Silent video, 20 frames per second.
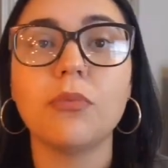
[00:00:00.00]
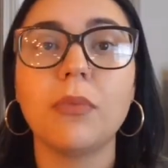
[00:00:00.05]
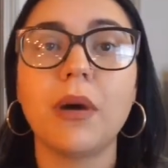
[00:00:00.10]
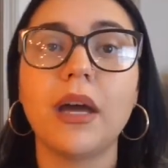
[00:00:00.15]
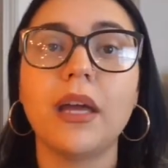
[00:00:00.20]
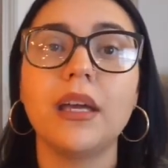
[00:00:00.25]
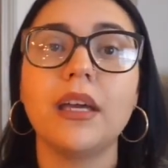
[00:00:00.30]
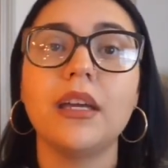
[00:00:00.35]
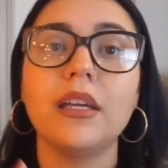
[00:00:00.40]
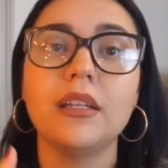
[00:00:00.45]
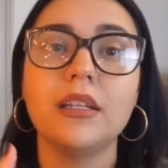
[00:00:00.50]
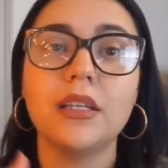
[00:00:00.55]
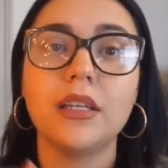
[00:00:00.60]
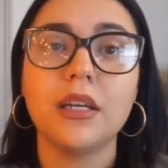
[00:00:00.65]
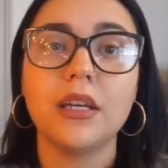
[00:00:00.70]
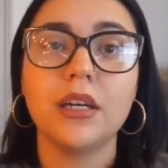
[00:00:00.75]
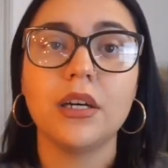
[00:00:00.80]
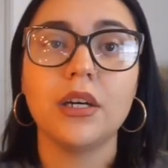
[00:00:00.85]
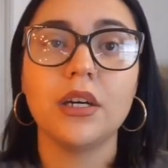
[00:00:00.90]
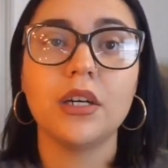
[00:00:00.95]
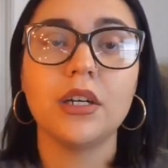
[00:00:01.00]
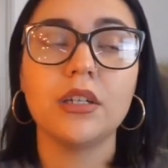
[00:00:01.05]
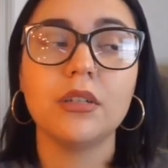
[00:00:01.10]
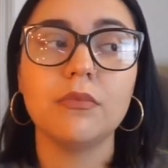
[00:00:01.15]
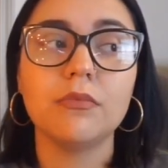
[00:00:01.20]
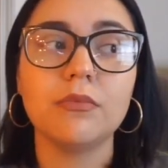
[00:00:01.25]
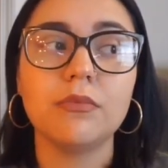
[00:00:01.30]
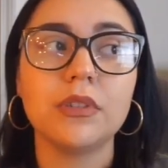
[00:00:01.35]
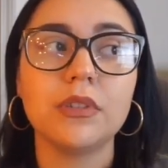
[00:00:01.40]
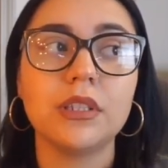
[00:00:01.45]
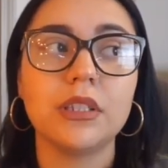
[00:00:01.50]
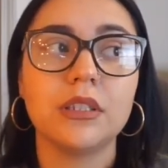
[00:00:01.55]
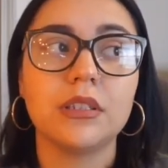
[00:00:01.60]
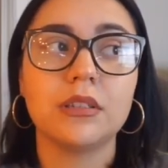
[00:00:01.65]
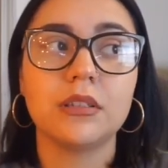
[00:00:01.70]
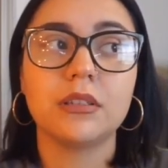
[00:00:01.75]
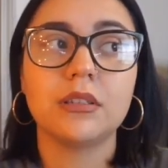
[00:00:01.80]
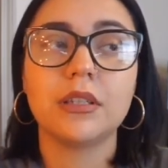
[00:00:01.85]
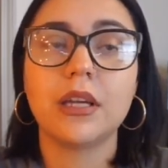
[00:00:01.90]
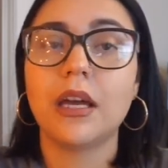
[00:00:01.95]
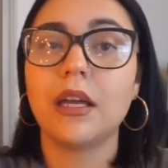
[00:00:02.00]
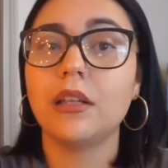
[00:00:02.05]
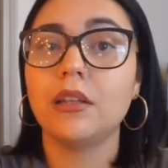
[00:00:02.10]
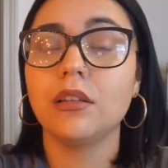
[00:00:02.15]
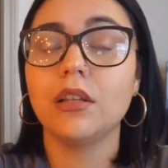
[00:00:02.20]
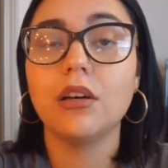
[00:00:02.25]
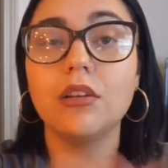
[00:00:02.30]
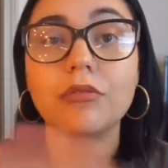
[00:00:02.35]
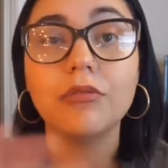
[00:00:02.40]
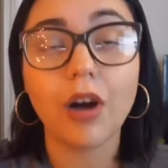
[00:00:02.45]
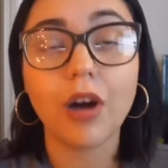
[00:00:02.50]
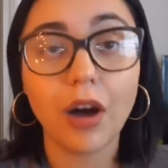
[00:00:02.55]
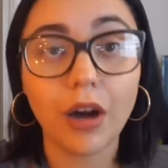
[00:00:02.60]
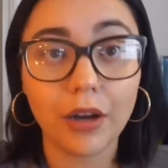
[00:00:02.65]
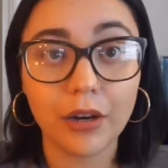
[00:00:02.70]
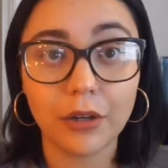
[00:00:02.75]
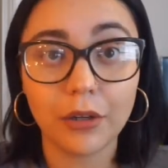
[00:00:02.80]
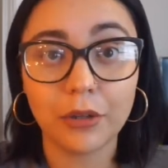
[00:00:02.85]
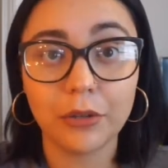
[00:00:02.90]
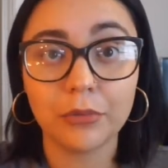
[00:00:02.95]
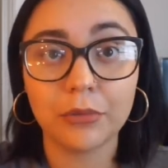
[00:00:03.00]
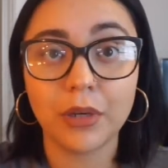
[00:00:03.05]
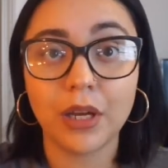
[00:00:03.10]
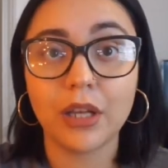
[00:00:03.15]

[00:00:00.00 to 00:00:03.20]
My idea, since I love autumn,